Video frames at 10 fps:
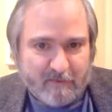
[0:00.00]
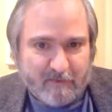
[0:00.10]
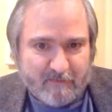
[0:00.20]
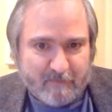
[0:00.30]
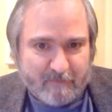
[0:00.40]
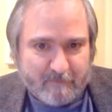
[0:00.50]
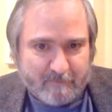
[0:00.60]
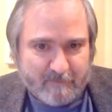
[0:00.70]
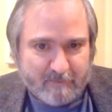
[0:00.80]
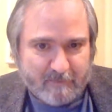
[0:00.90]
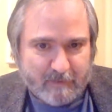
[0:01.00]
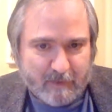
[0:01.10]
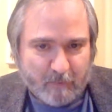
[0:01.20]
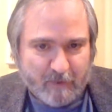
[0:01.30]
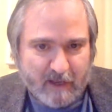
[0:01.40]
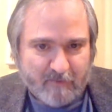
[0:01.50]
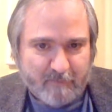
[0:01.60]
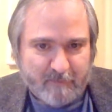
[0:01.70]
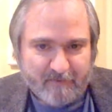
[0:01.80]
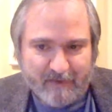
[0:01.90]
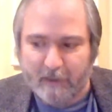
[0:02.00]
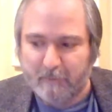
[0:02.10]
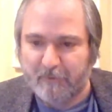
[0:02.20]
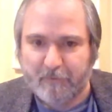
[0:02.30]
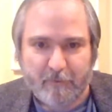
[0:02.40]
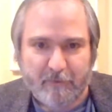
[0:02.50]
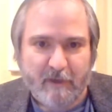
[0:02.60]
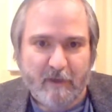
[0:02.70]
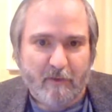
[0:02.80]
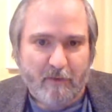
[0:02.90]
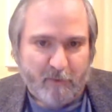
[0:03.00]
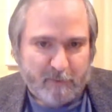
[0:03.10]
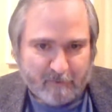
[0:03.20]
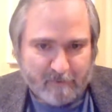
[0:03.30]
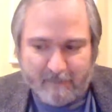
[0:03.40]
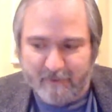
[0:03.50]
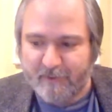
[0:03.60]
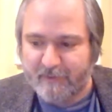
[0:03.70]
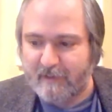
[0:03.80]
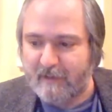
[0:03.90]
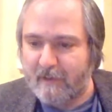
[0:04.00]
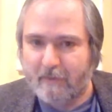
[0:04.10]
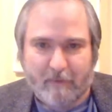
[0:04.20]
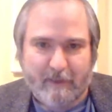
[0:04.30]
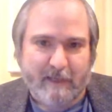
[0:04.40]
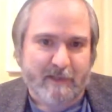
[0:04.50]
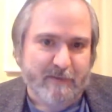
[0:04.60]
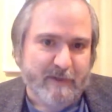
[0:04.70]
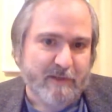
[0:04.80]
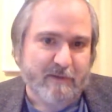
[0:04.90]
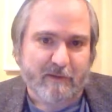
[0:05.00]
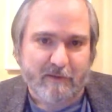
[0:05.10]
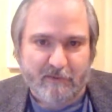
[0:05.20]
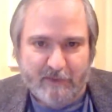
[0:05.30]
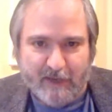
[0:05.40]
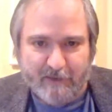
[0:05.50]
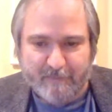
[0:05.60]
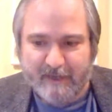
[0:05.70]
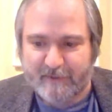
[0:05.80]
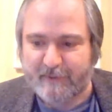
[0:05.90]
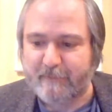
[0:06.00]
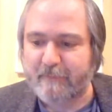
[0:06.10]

uh, that we have available for those parameters. We enter it into a huge database.